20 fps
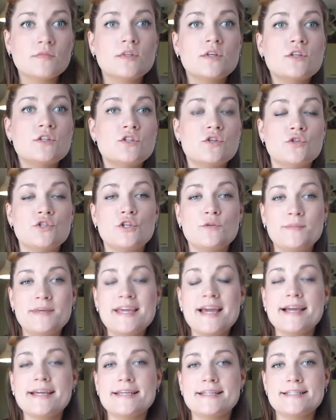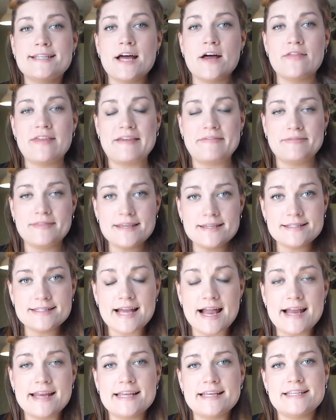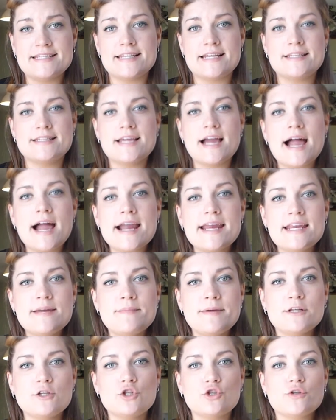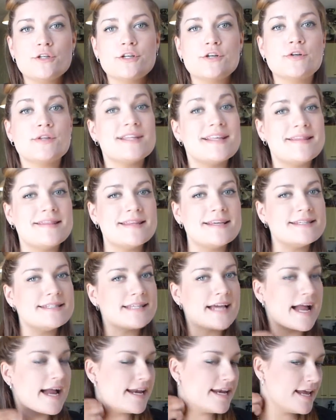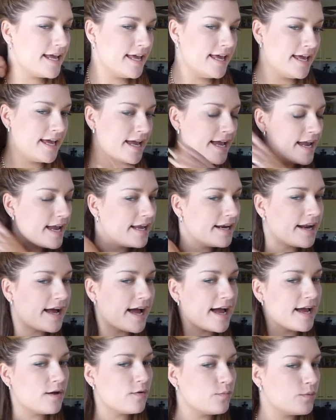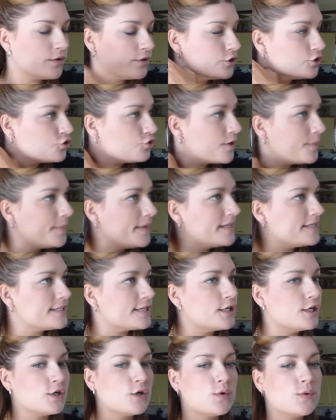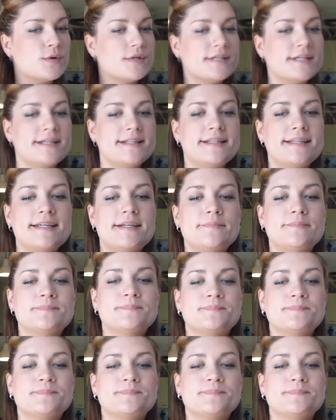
So to me, I can tell that this side is a tiny bit shorter than this side, and I will trim it accordingly.